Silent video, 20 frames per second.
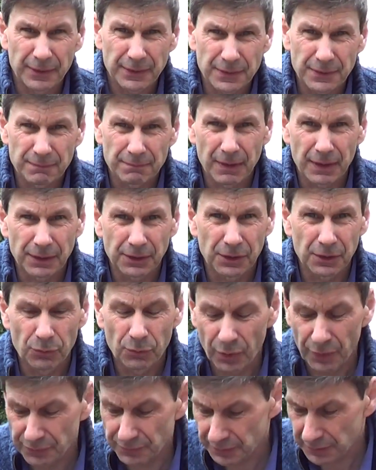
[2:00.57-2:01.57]
it does make you
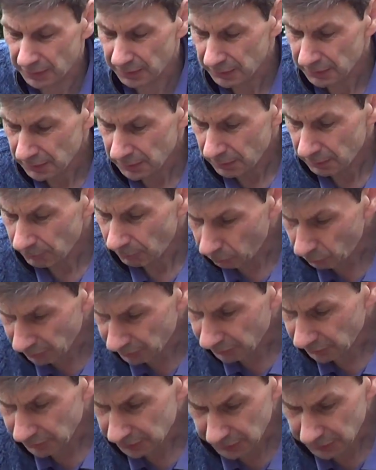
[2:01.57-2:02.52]
wonder. But what I